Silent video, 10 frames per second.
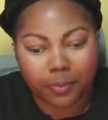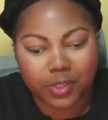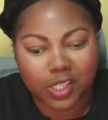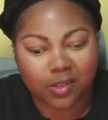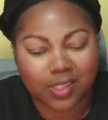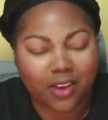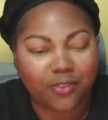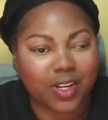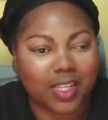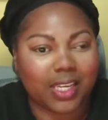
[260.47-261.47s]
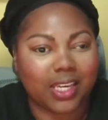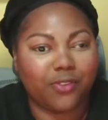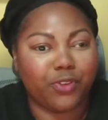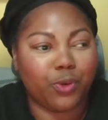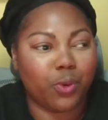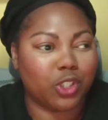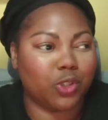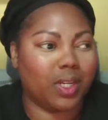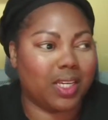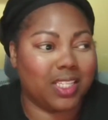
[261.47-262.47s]
So definitely if you are
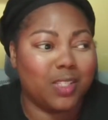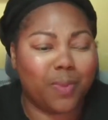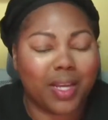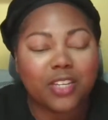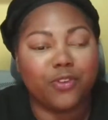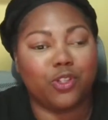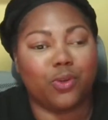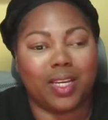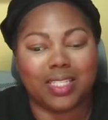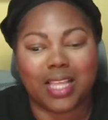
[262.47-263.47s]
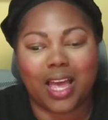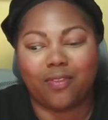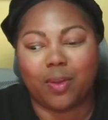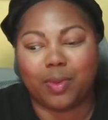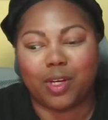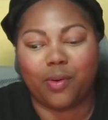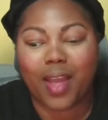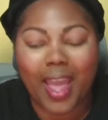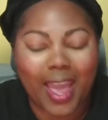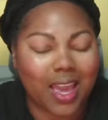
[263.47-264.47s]
joining us, especially if you're joining us live, let me know,
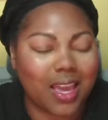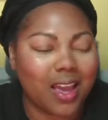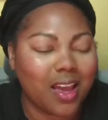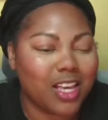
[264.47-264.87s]
hey,